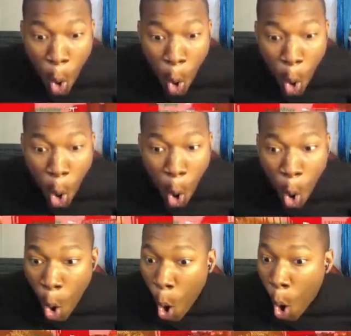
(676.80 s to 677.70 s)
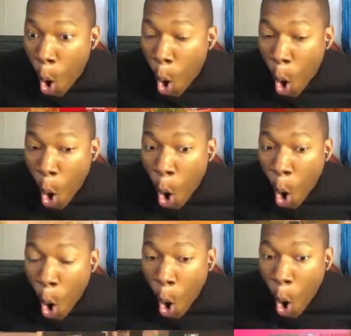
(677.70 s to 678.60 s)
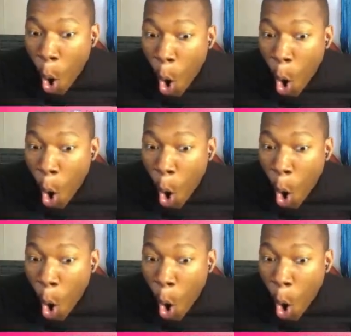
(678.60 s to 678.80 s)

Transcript: Nothing is said.